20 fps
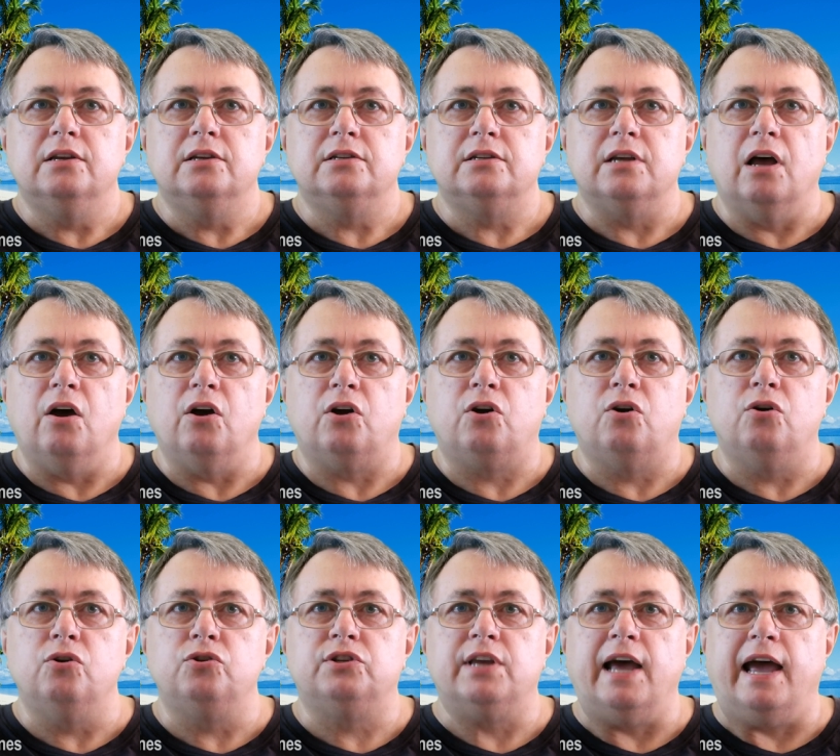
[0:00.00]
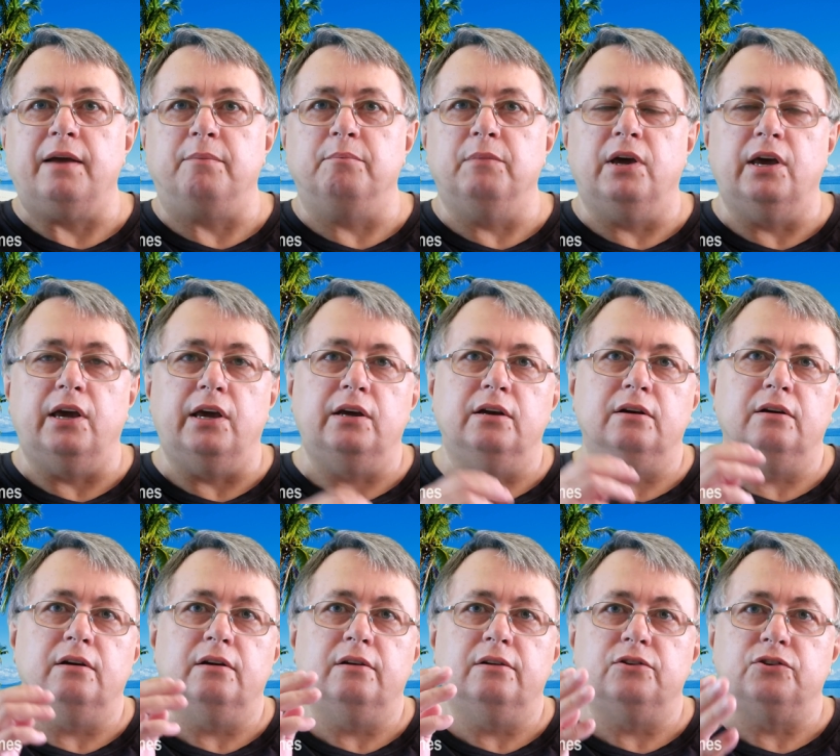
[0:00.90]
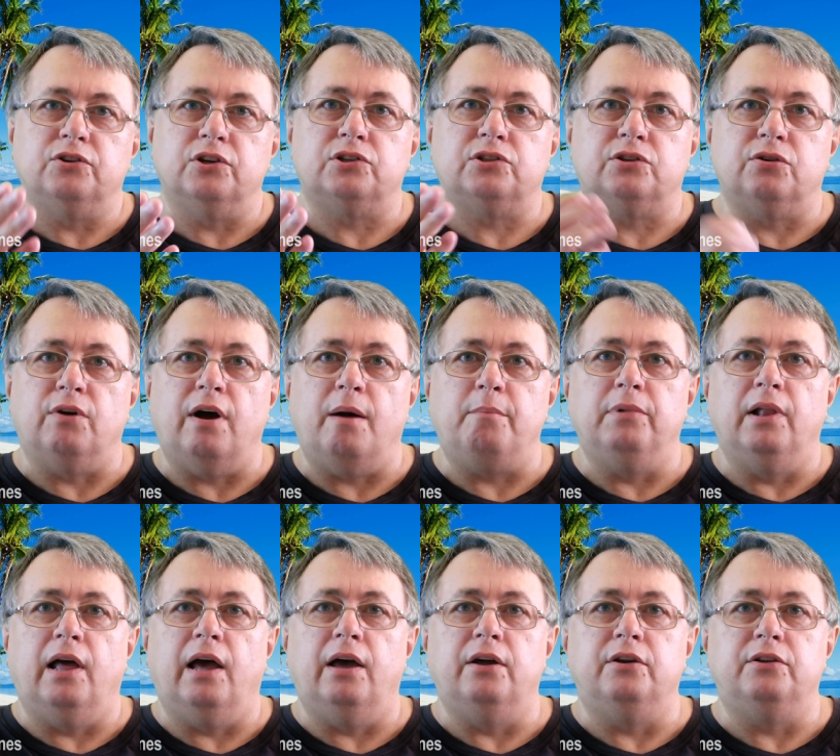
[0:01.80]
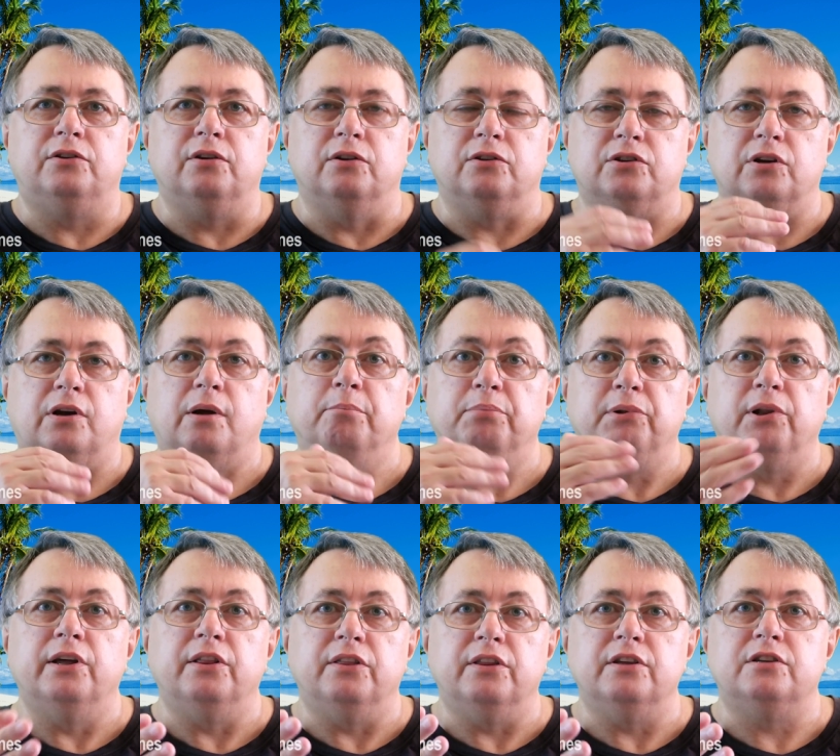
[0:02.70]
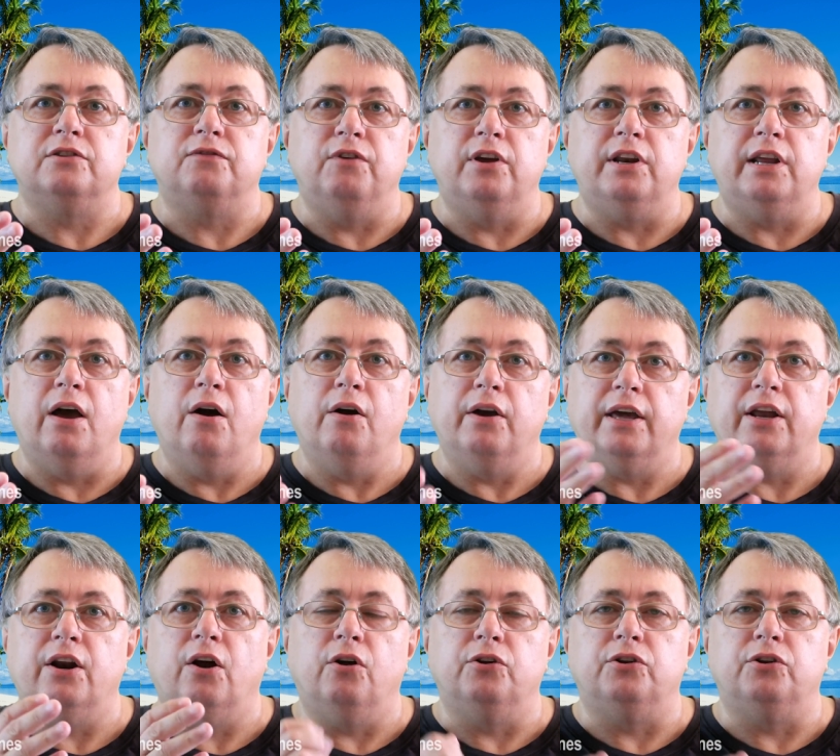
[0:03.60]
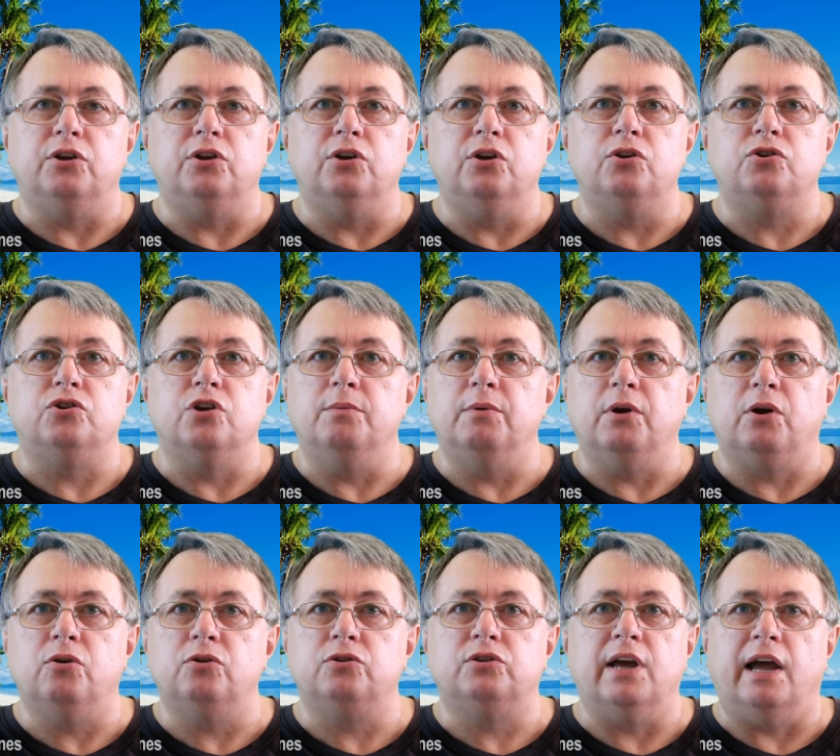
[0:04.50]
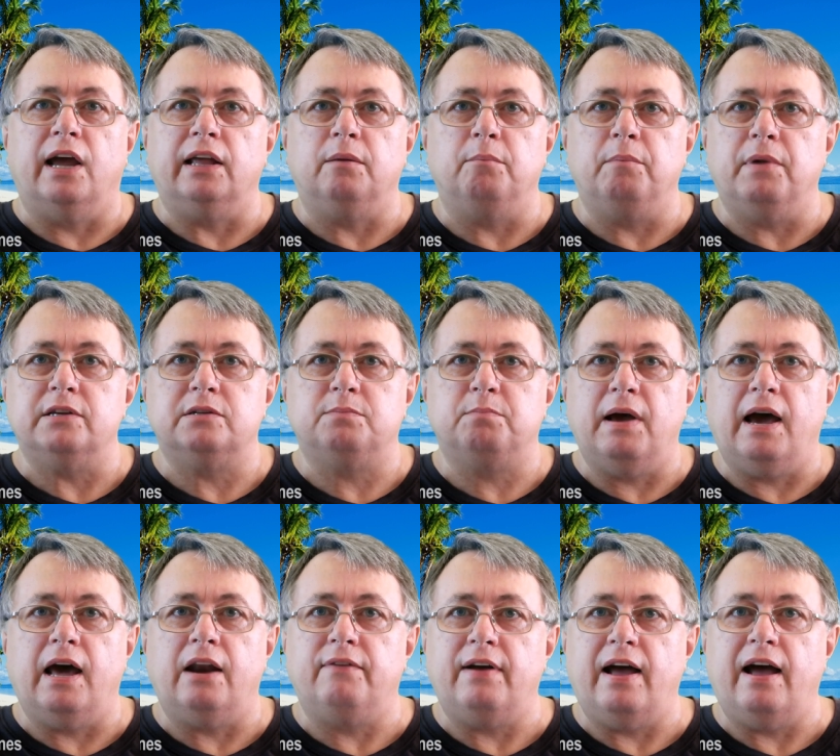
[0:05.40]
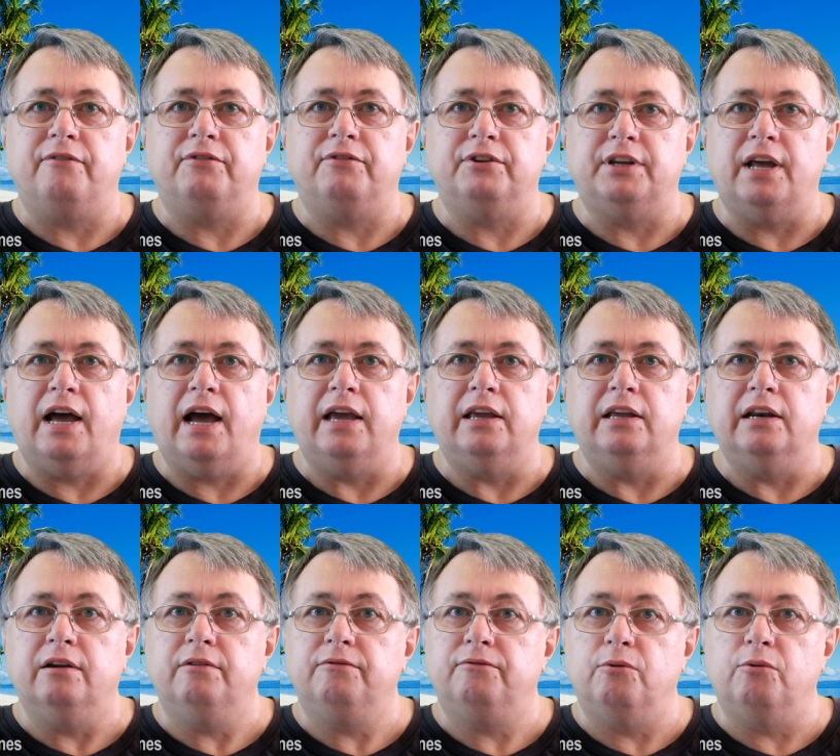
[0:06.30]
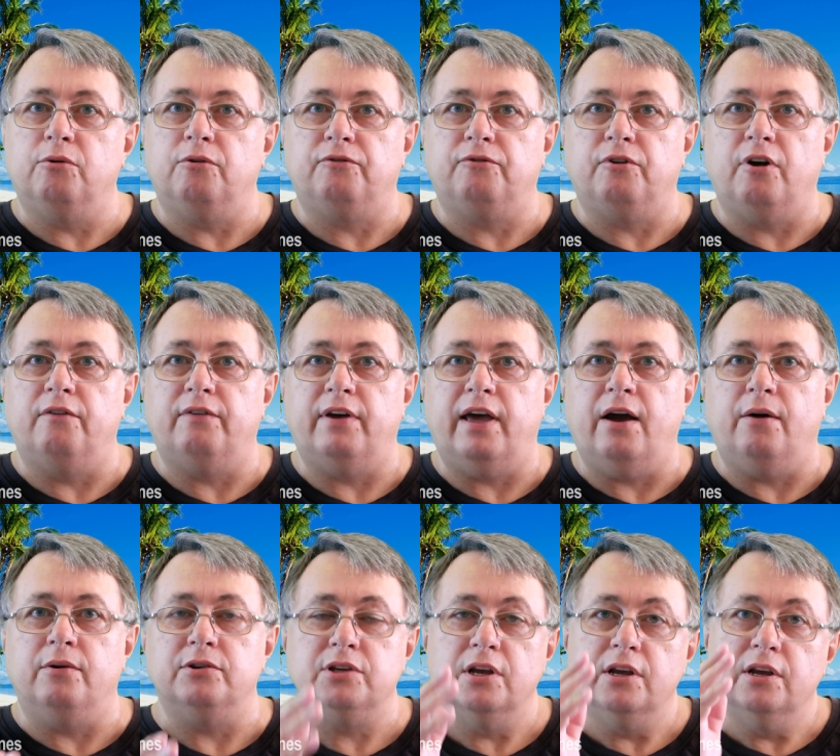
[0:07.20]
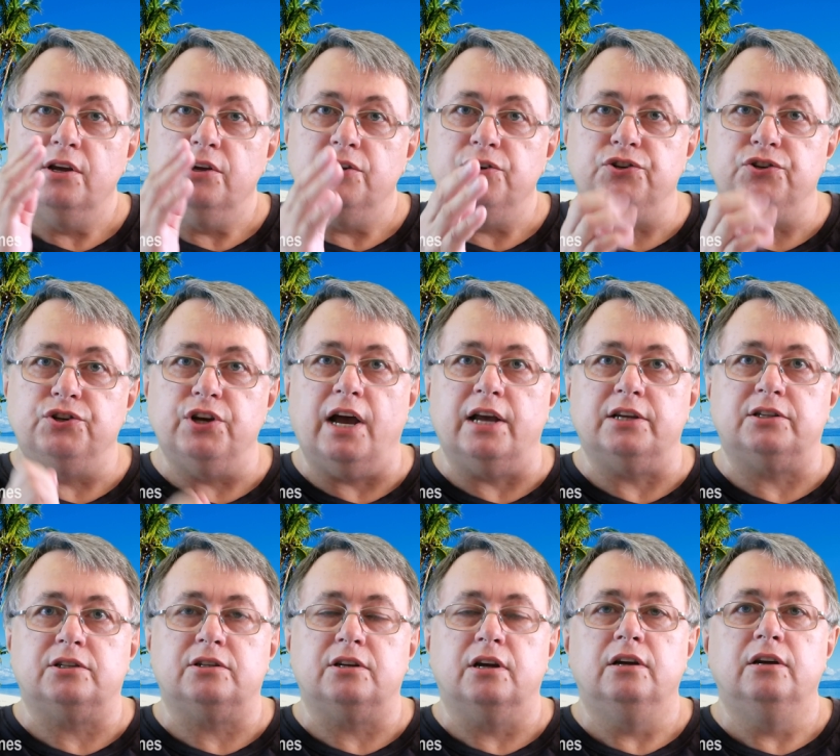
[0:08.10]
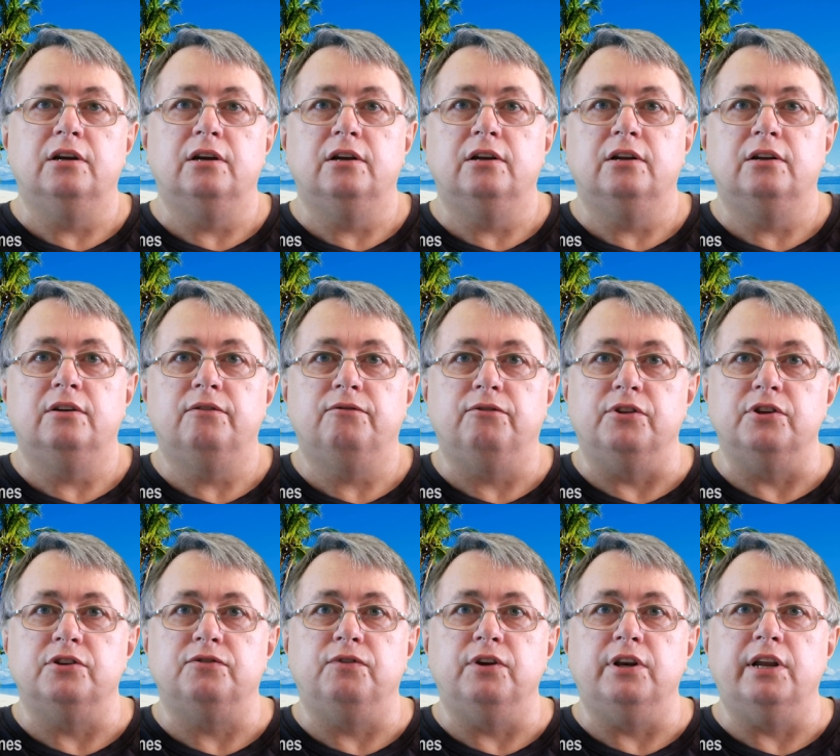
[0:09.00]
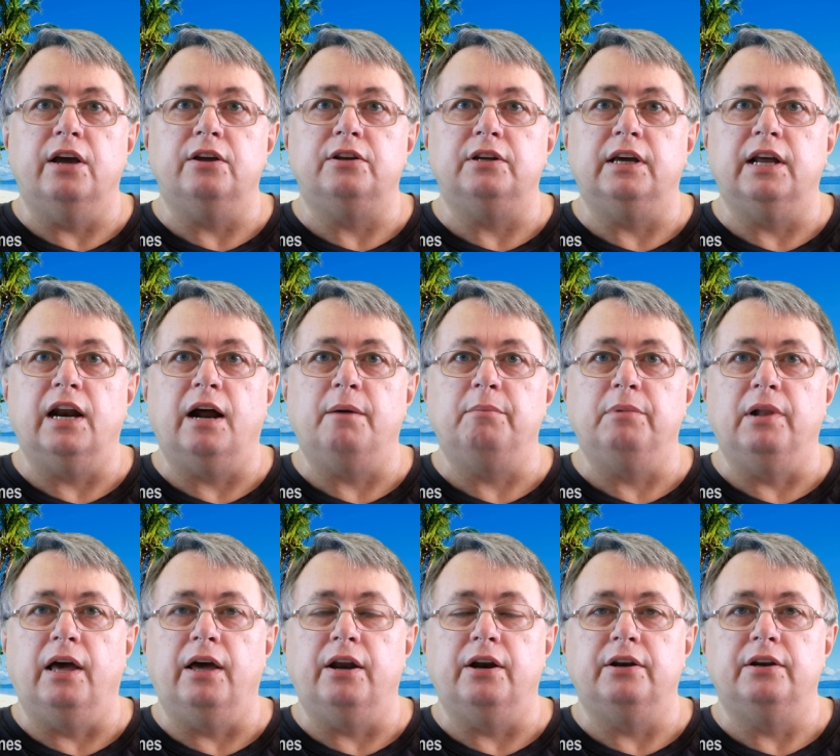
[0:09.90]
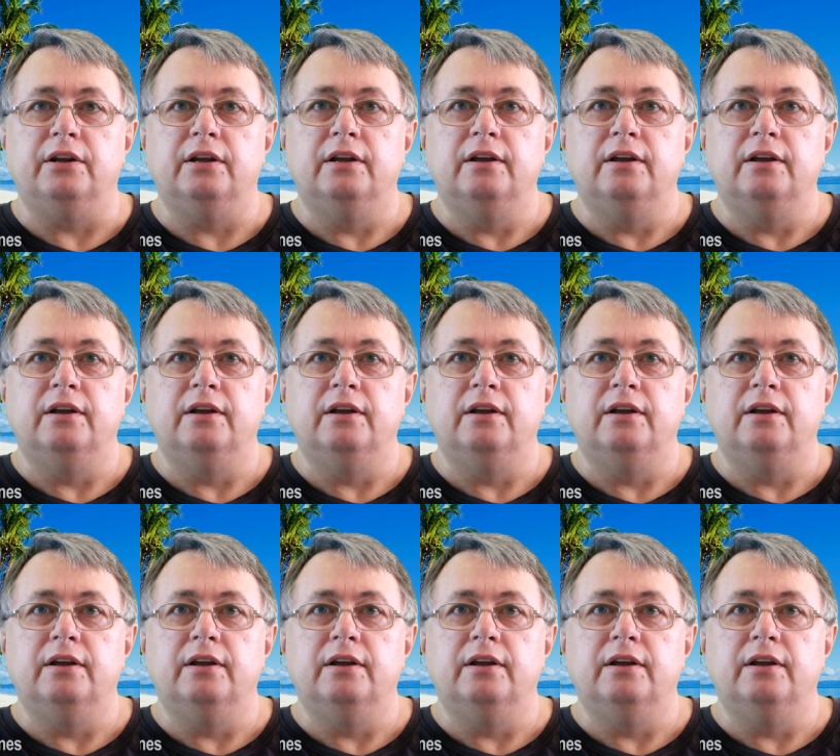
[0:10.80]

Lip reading: So it could take me, just to upload, to complete this video and get it onto YouTube, it could take the best part of half a day, you know, 4 or 5 hours, just for this video to get uploaded.